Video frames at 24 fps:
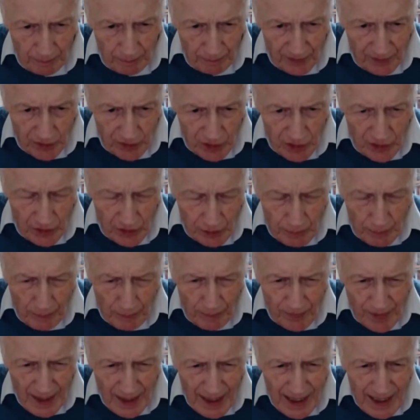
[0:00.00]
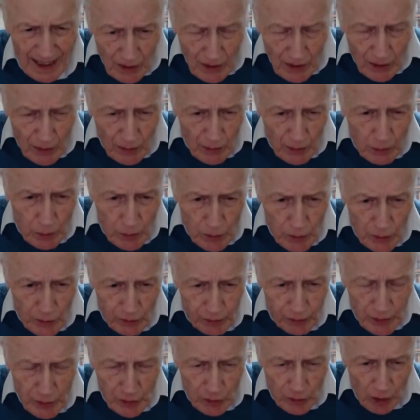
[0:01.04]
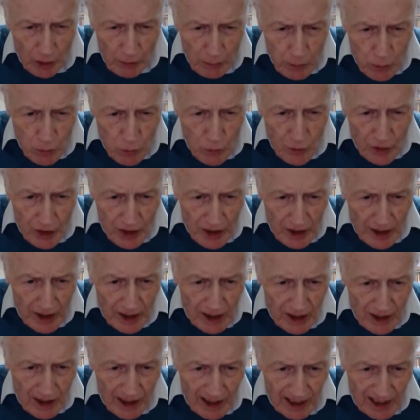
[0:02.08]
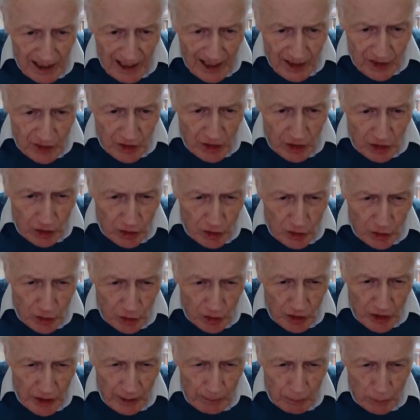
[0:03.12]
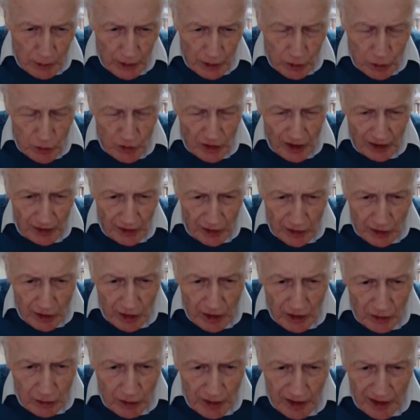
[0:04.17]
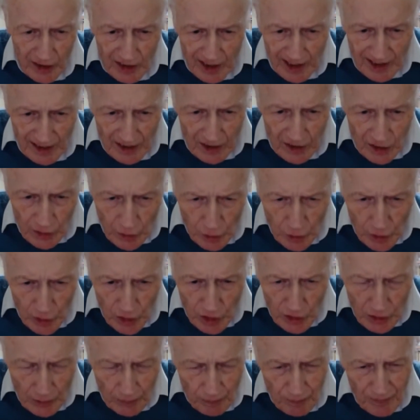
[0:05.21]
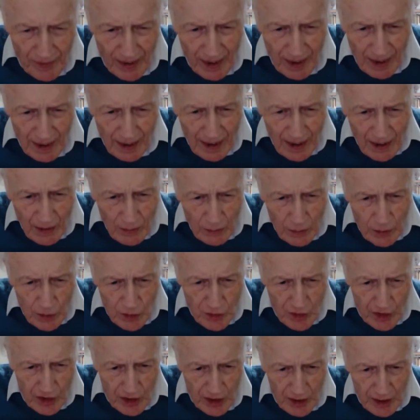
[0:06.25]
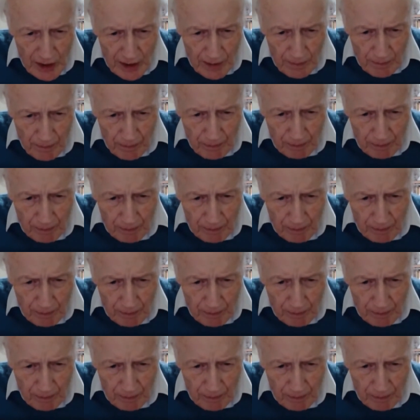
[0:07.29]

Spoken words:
system. There was, for example, the classics stream where you studied Greek and Latin literature. There was the